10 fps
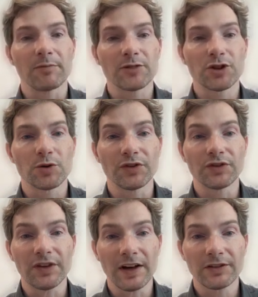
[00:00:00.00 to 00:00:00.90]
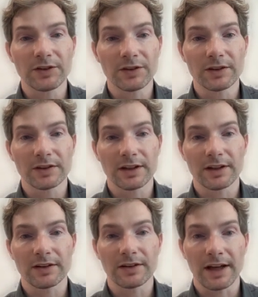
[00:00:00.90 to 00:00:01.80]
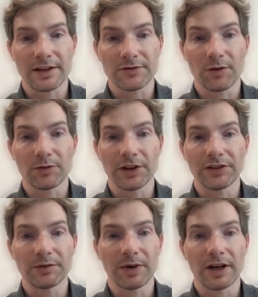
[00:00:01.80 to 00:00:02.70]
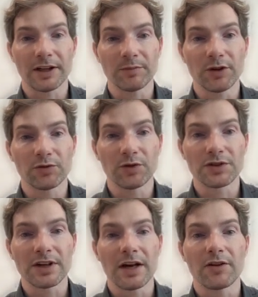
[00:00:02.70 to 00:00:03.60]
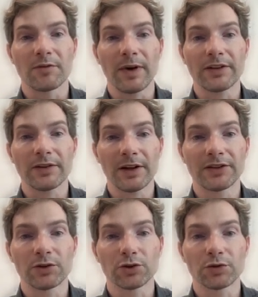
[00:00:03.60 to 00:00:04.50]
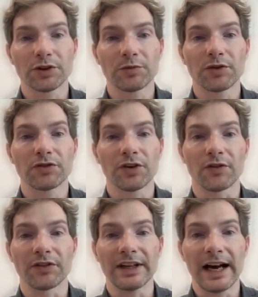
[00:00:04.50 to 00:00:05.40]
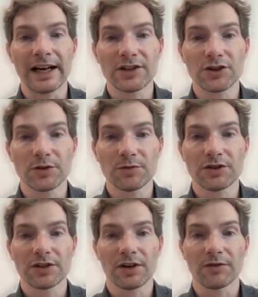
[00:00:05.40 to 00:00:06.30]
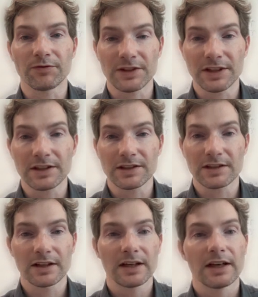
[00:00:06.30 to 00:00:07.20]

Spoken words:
So the title, as formulated by Hilbert, was Mathematical Treatment of the Axioms of Physics.